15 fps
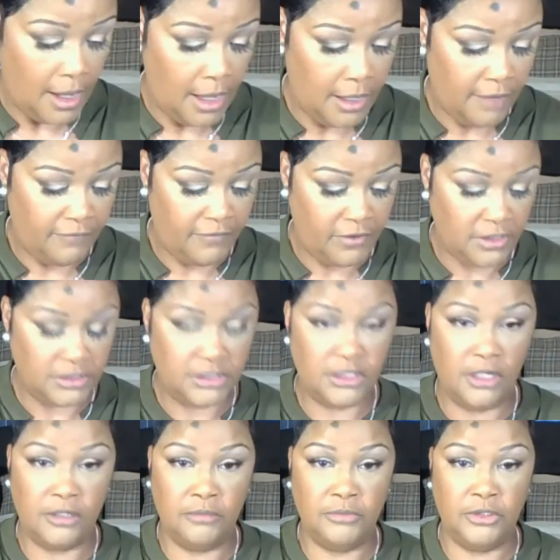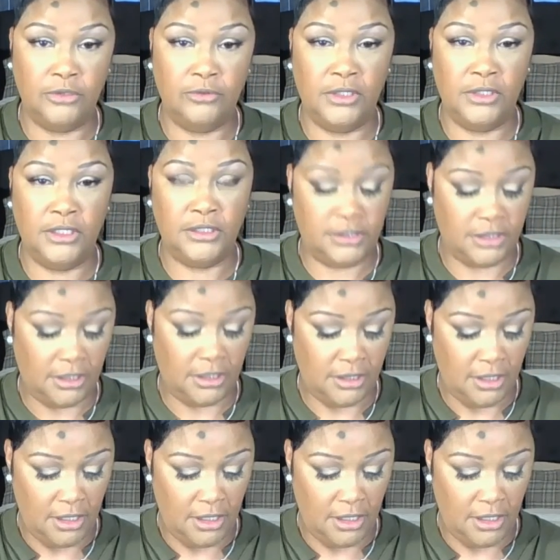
and I very seldom do this.